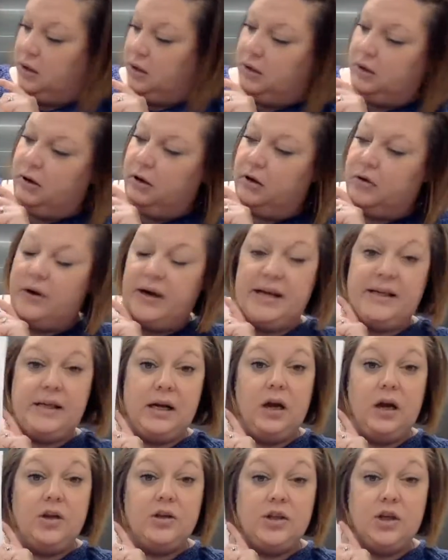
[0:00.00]
All right,
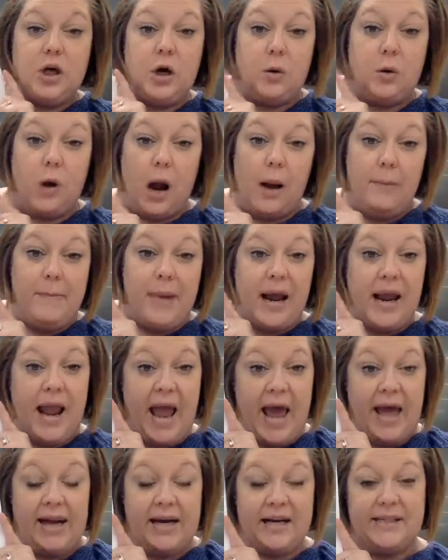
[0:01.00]
so by
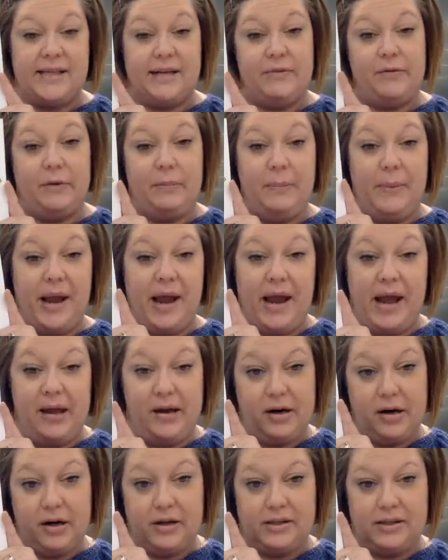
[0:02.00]
adding different
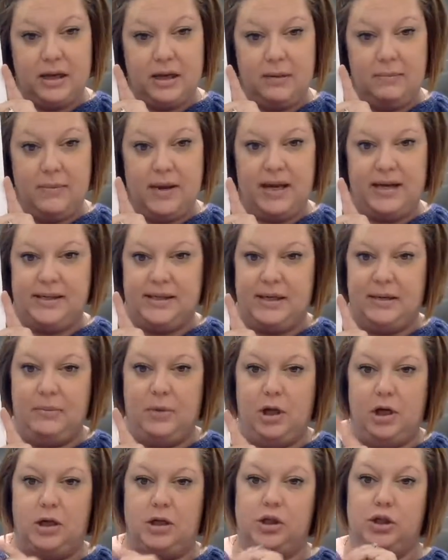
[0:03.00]
patterns, it makes him
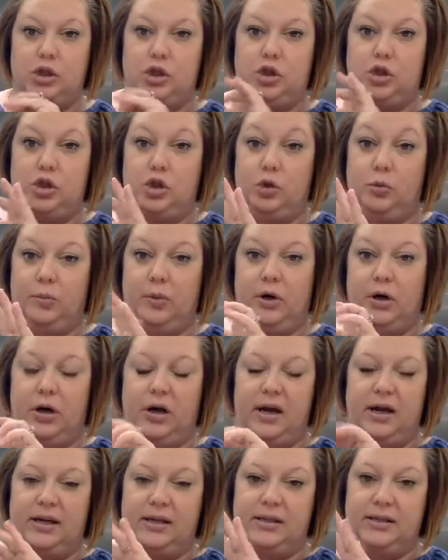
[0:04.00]
look super
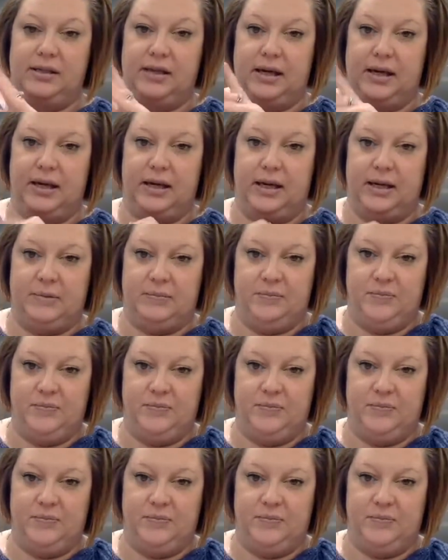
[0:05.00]
exciting.